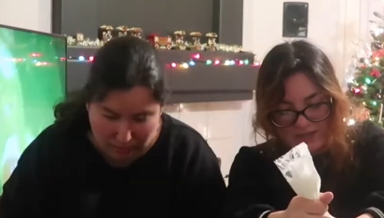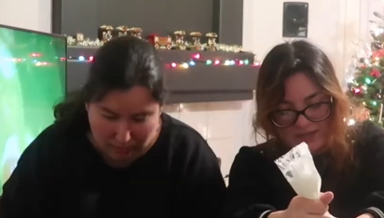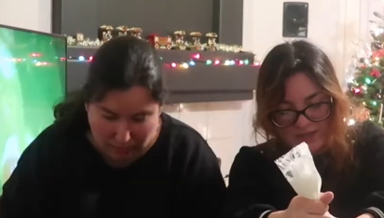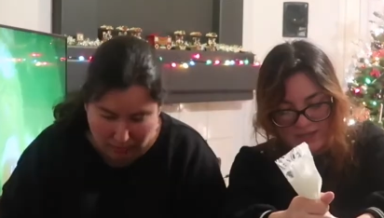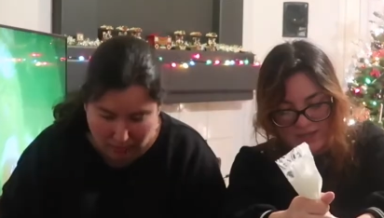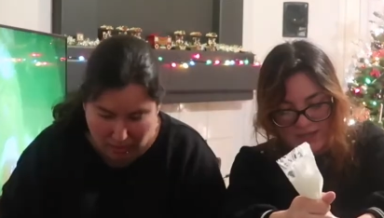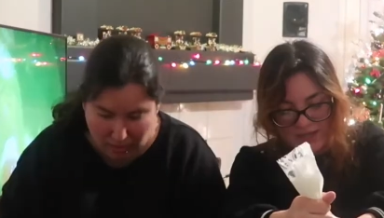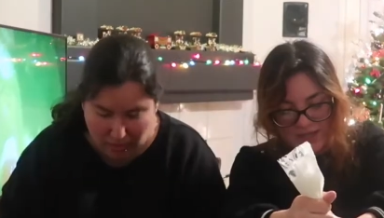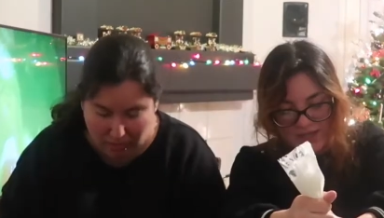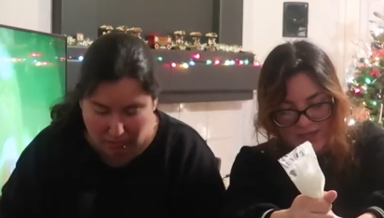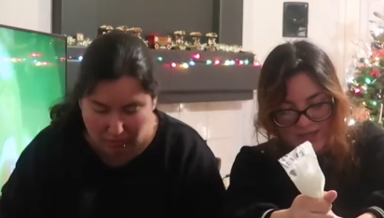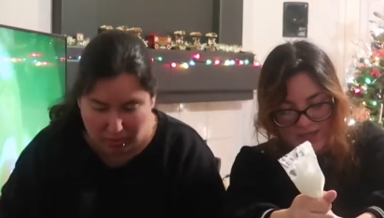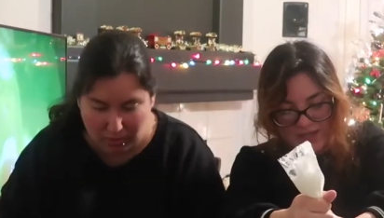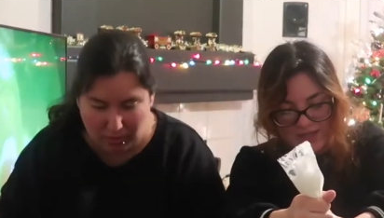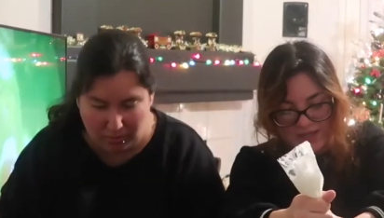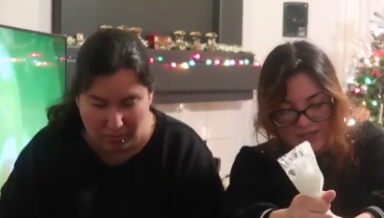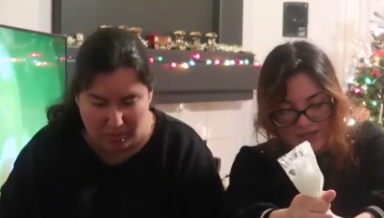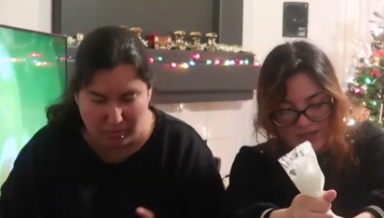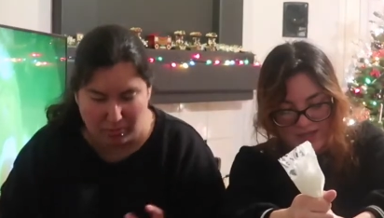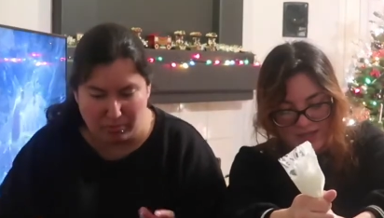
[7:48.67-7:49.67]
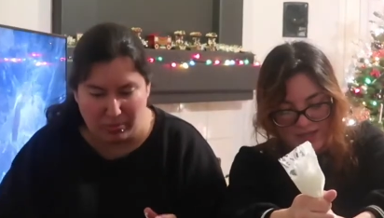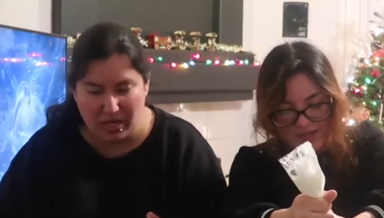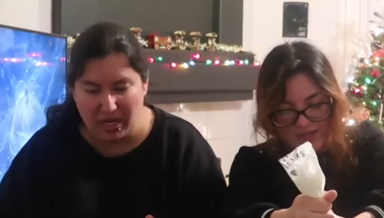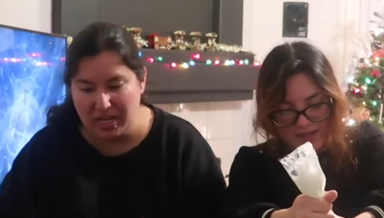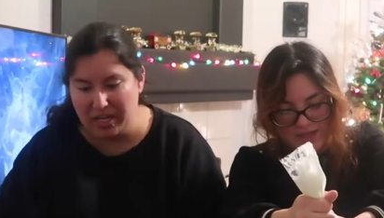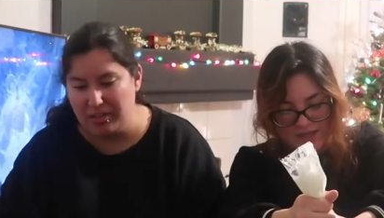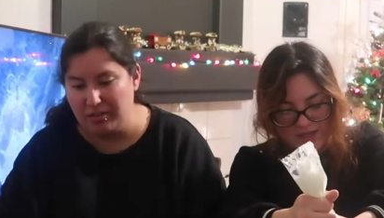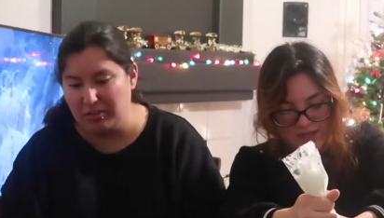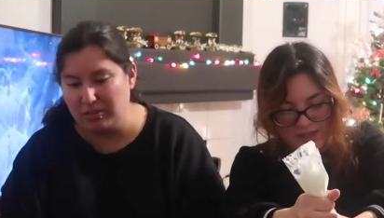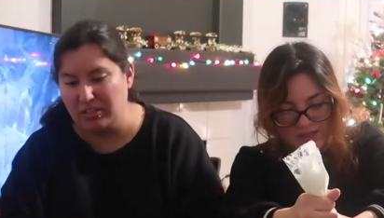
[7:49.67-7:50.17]
Speaker 1: Welcome to
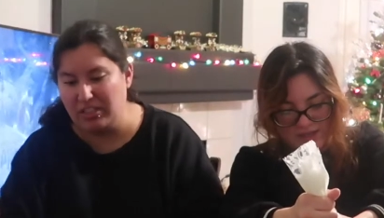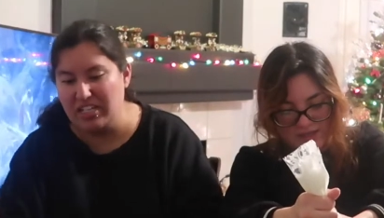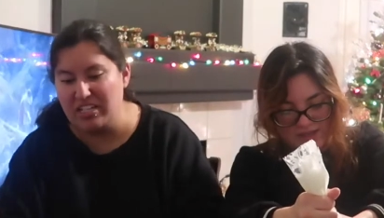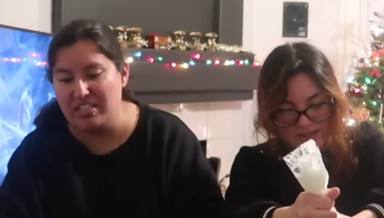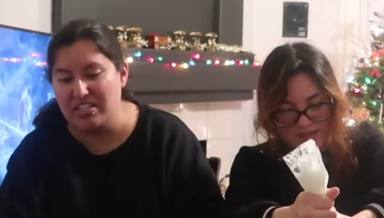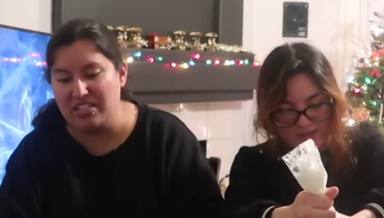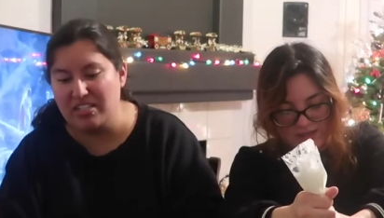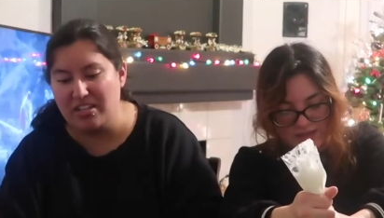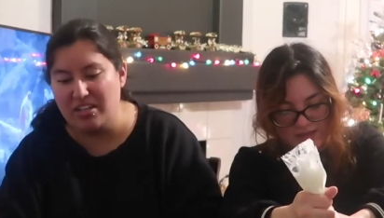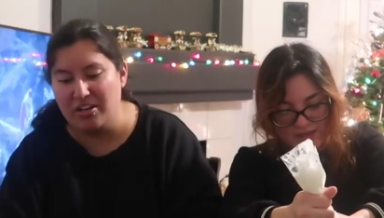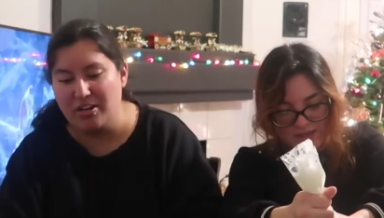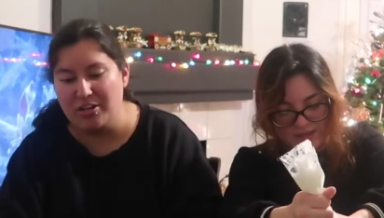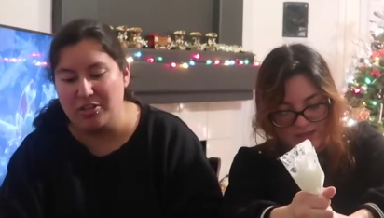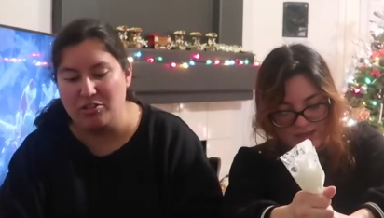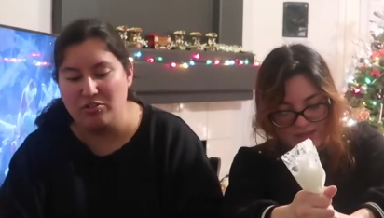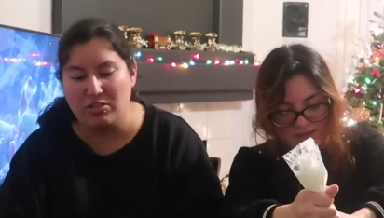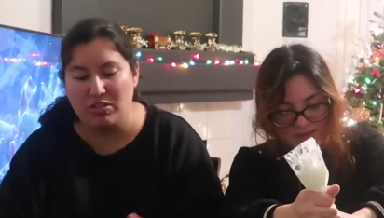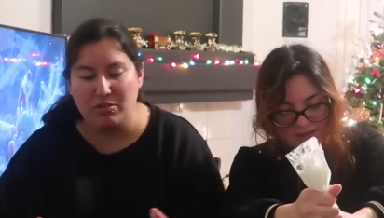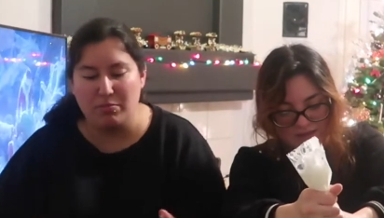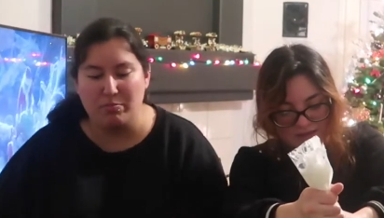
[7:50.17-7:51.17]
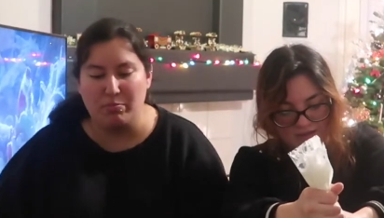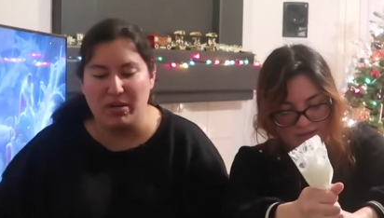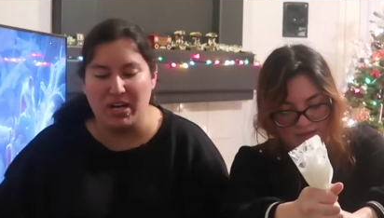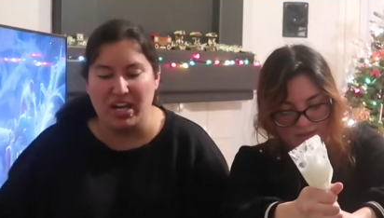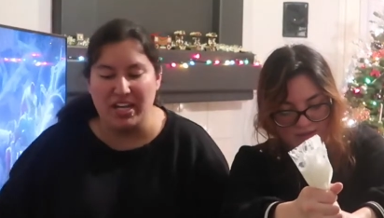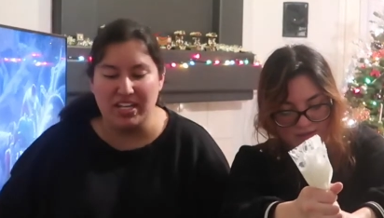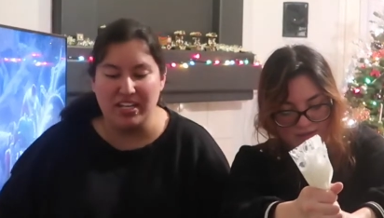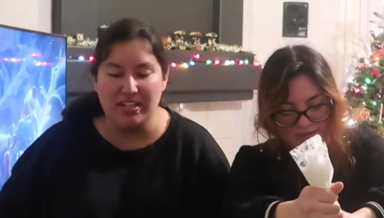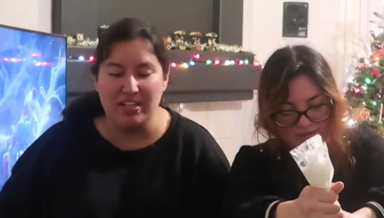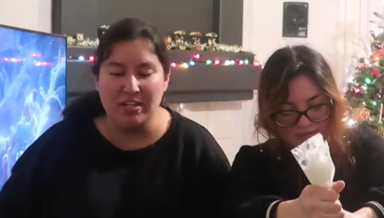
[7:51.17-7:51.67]
buy it or lease it. Are you gonna
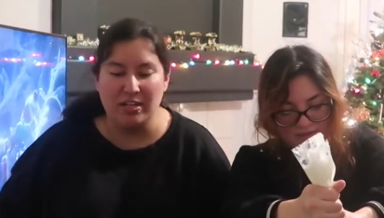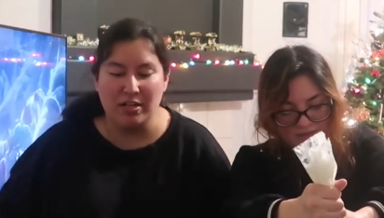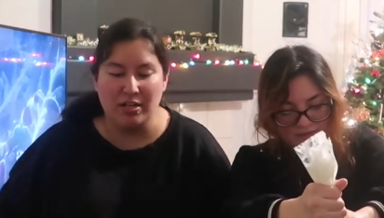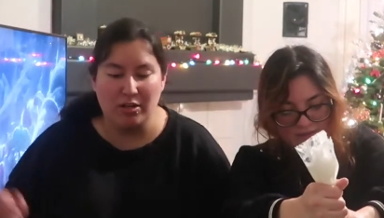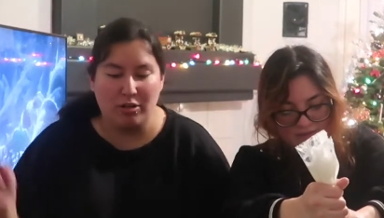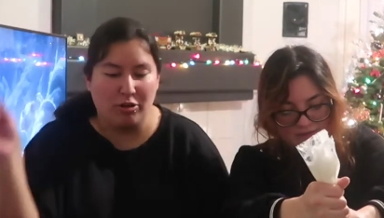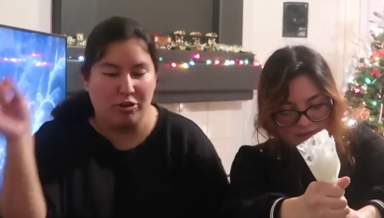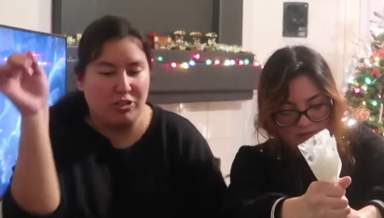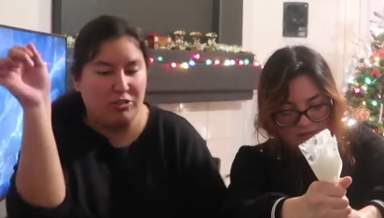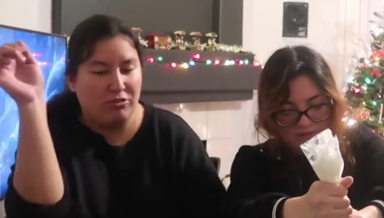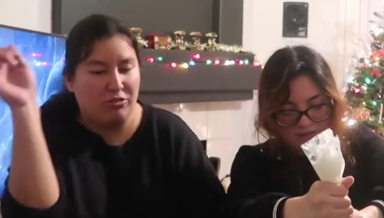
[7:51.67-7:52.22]
buy it or are